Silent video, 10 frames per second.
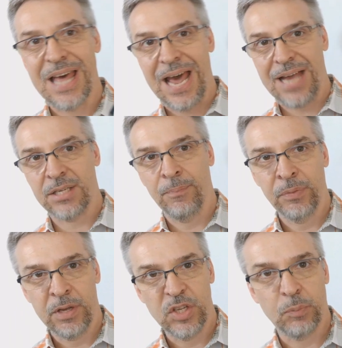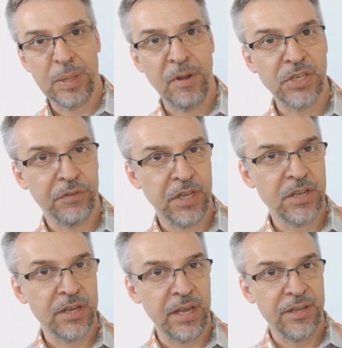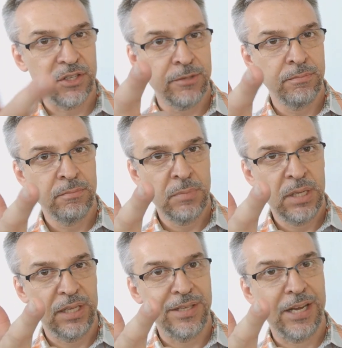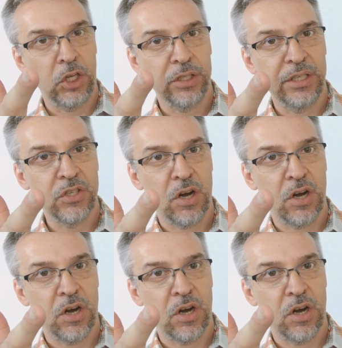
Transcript: that is pretty much it for the tuck case. Let's take a look at these